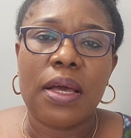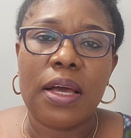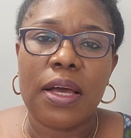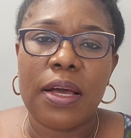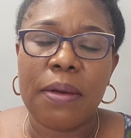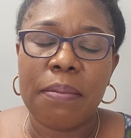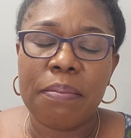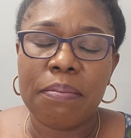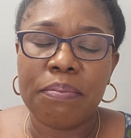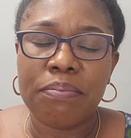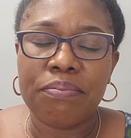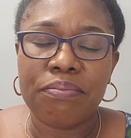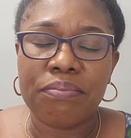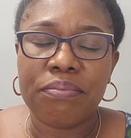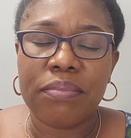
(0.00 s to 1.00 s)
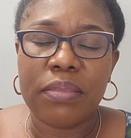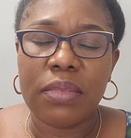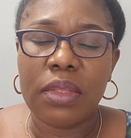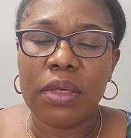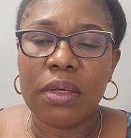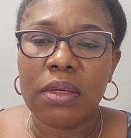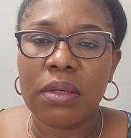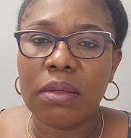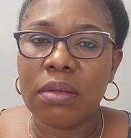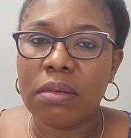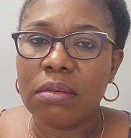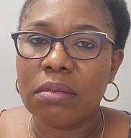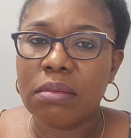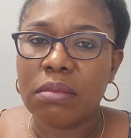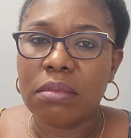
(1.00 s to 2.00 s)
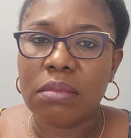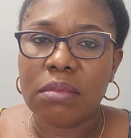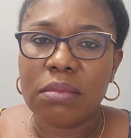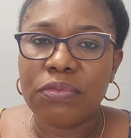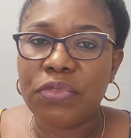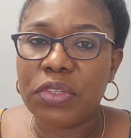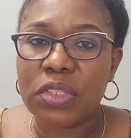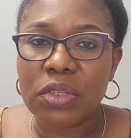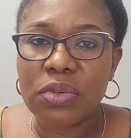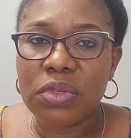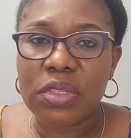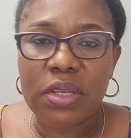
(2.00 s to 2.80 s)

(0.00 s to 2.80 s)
the physical